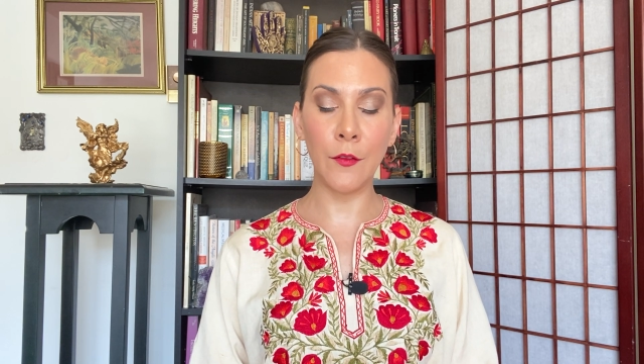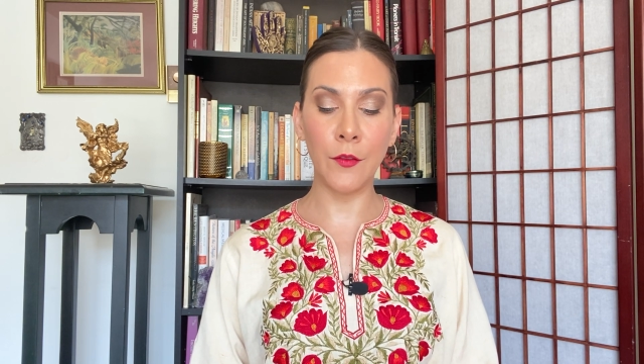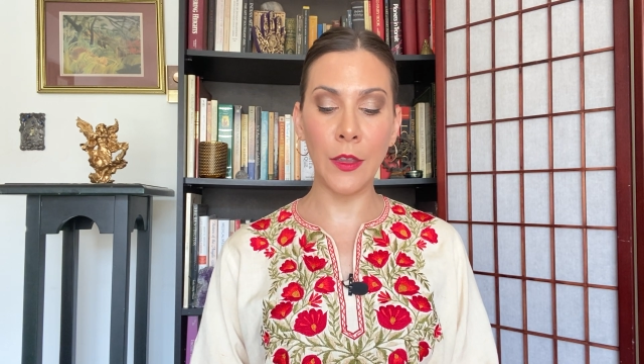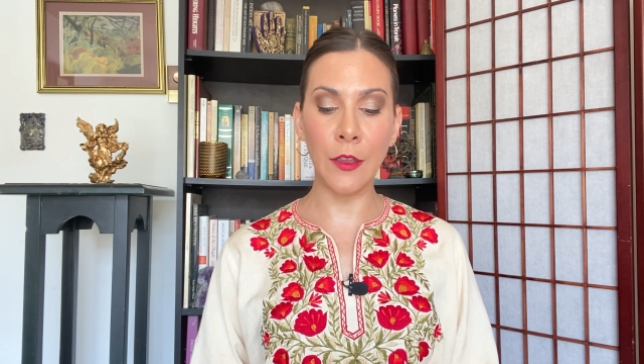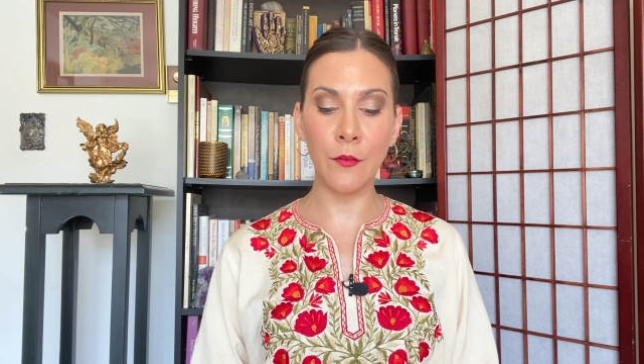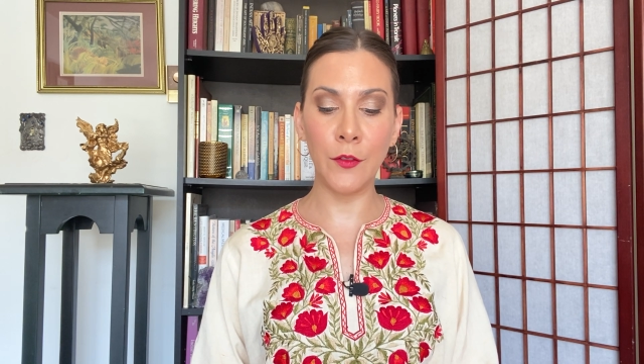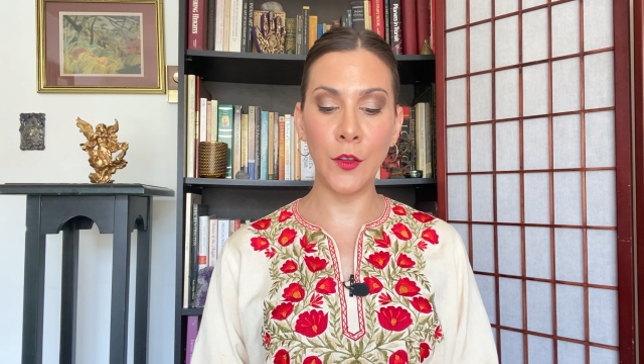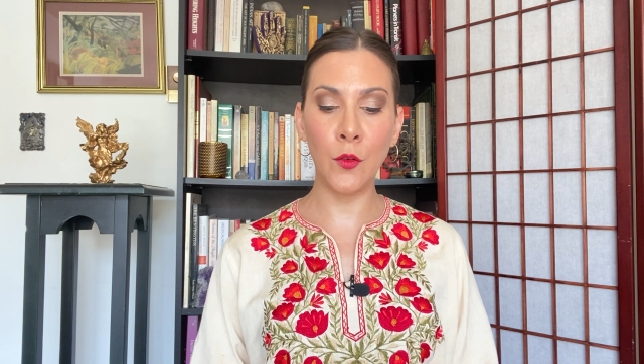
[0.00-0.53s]

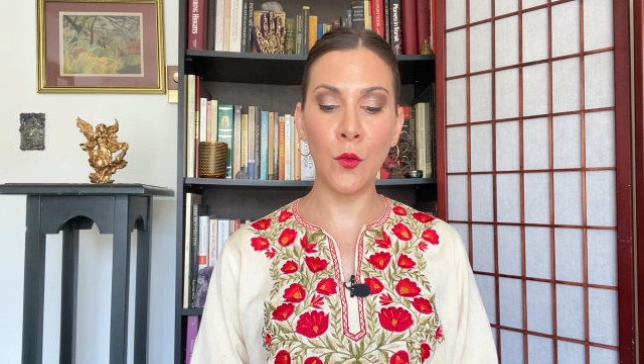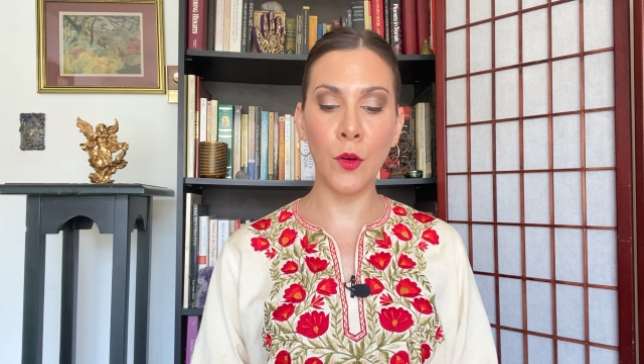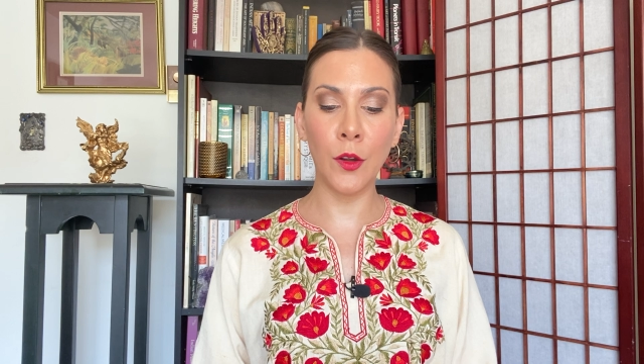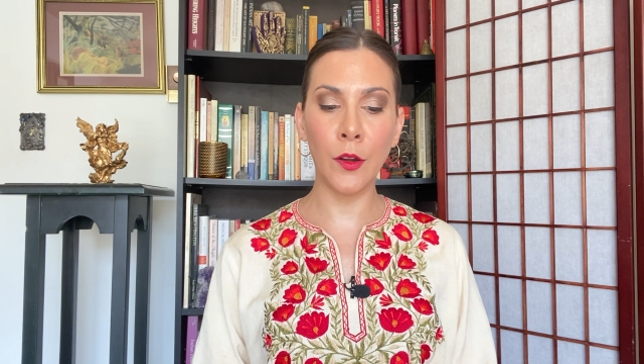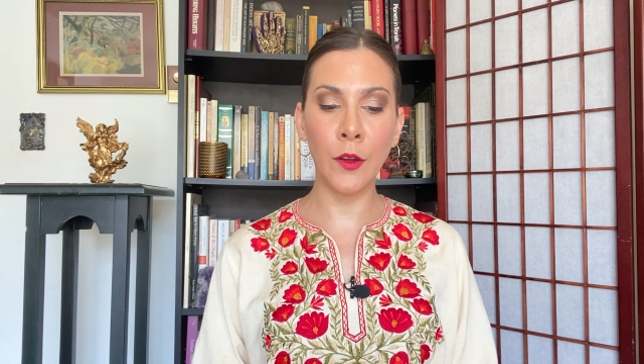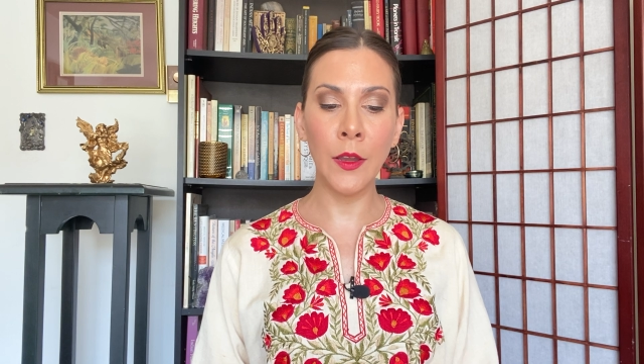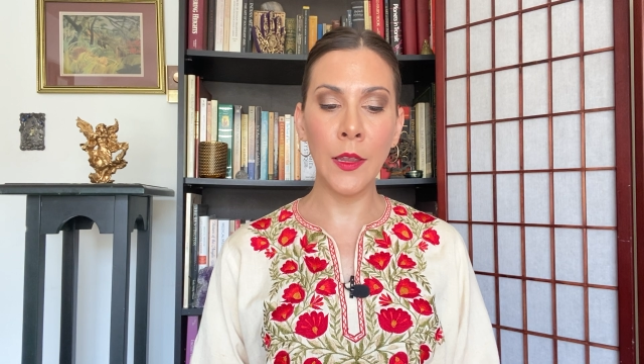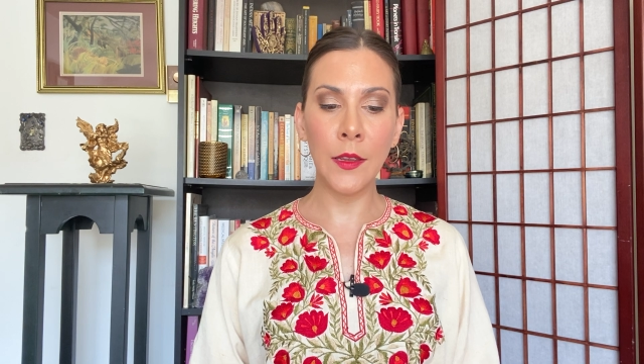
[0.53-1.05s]
If
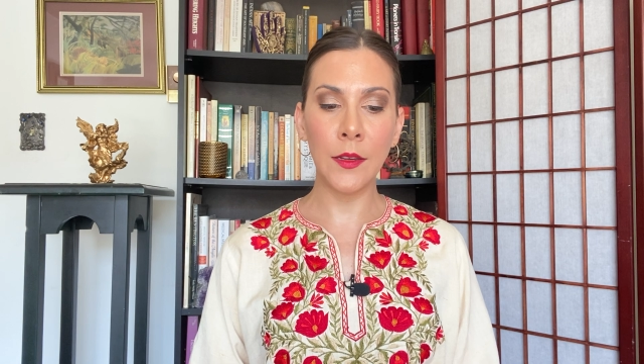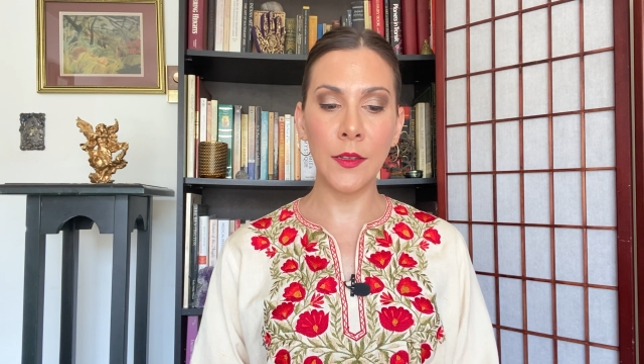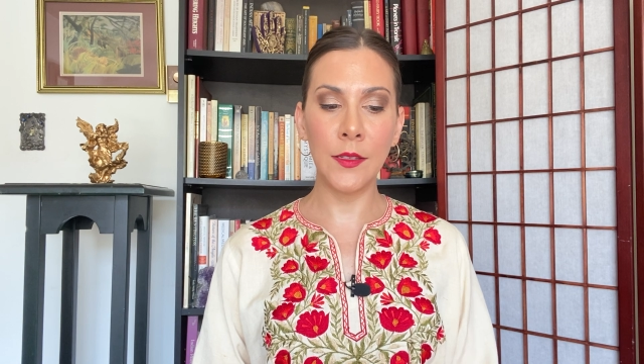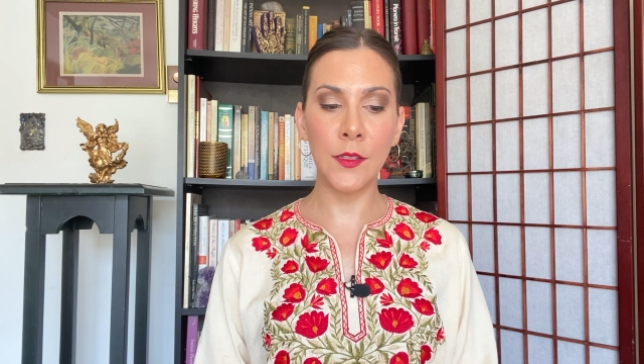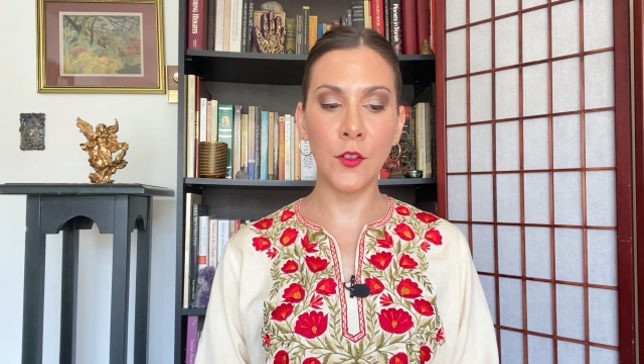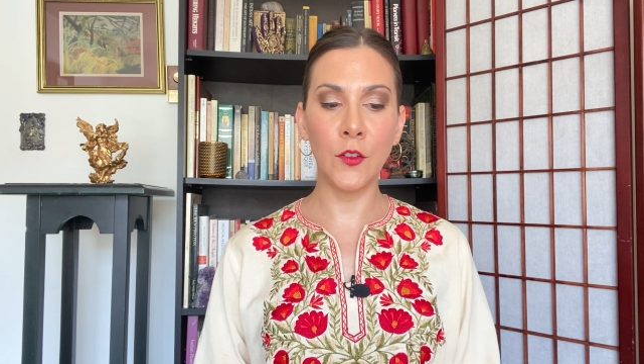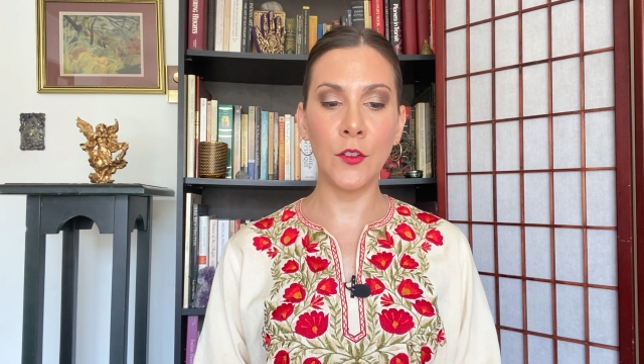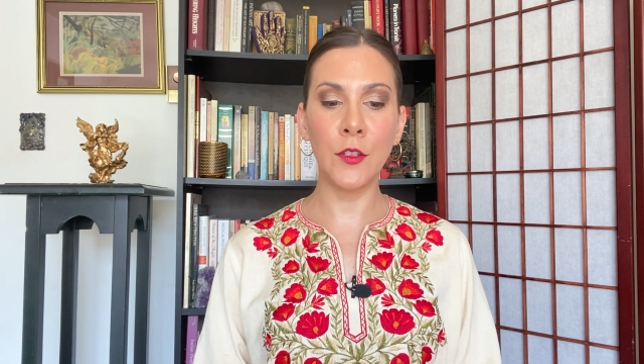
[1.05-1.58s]
you're
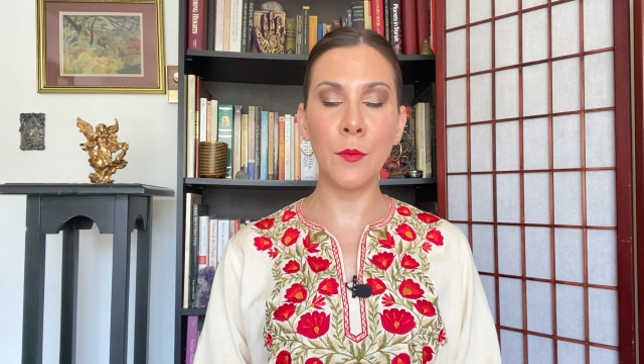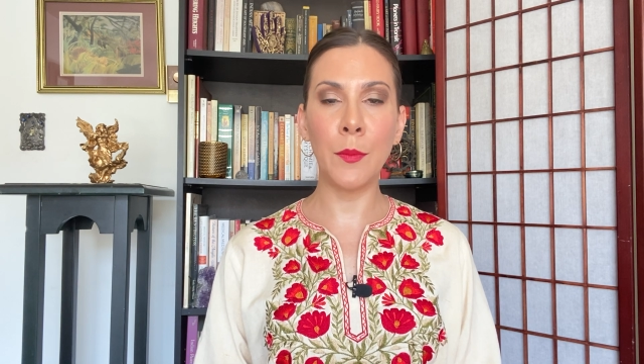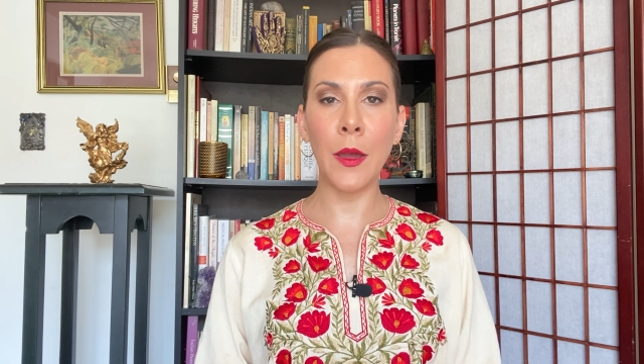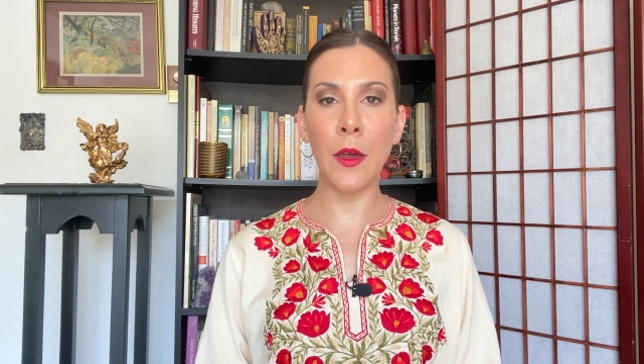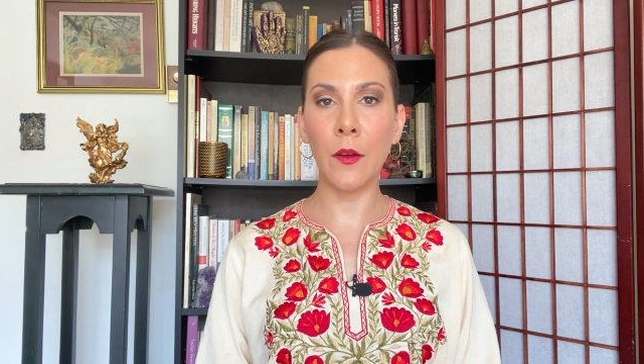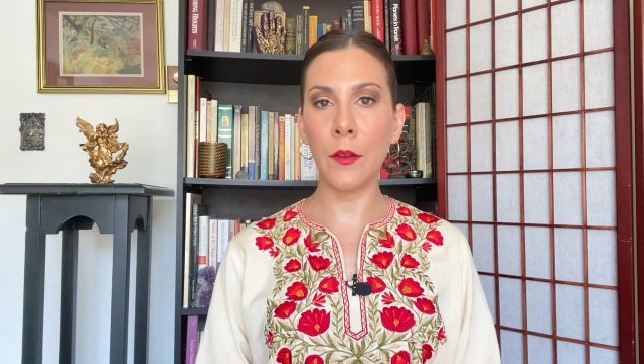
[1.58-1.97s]
concerned about